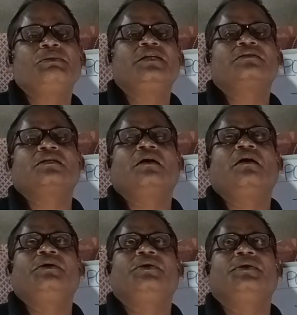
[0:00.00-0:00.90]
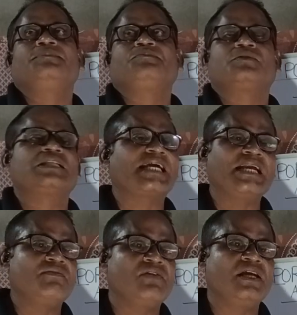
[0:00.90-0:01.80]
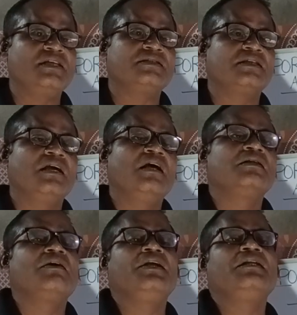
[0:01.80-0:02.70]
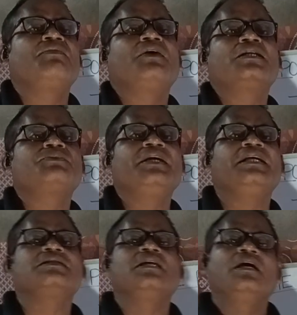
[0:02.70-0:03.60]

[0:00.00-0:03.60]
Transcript: means second phase. In the first phase,